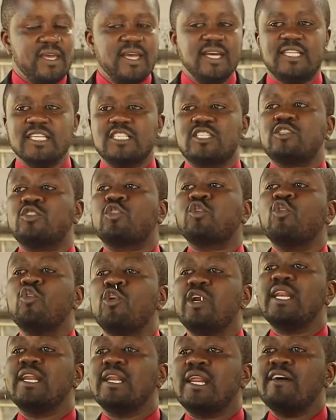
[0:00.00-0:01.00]
It is
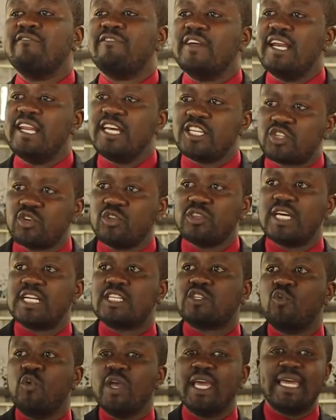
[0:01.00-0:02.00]
through revelation
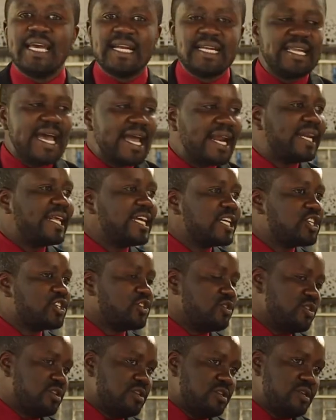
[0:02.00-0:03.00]
that we get
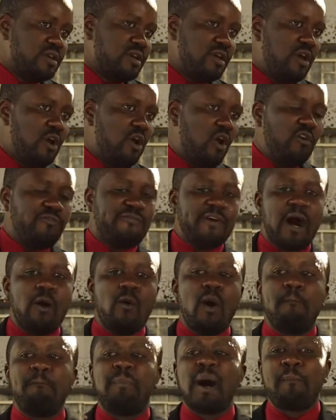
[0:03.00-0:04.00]
direction of
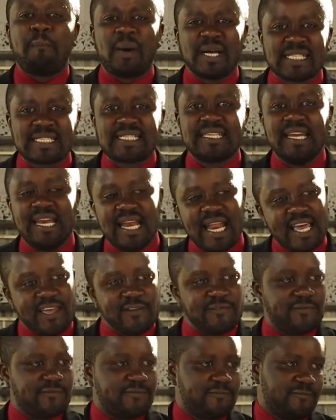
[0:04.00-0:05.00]
our purpose in
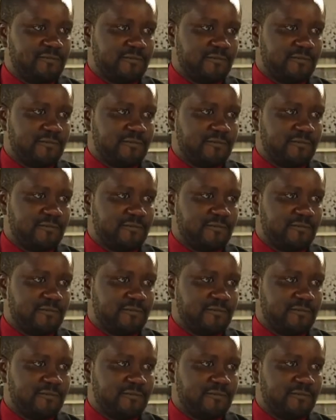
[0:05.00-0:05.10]
life.